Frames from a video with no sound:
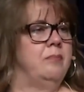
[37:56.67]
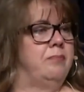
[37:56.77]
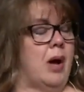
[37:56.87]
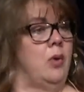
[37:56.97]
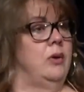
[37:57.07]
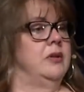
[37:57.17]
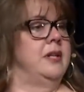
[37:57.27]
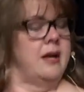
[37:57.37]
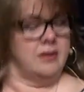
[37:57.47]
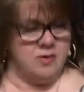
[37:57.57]
bold
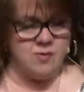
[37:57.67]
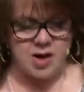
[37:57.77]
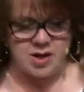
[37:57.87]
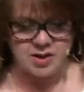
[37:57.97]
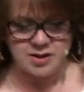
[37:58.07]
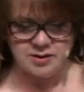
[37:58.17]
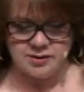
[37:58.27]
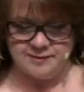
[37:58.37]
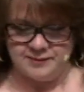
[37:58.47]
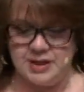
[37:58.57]
yellow wall
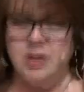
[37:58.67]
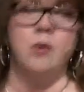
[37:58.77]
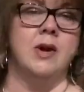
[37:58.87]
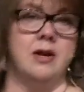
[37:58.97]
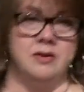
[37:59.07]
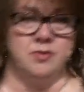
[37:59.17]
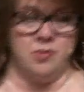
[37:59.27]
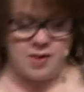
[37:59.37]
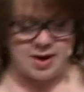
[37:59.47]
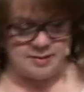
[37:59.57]
that no one else will
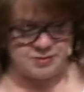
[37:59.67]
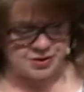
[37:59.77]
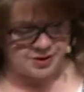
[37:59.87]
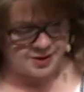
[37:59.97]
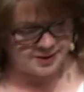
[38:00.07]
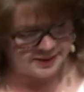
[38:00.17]
want, I'm sure.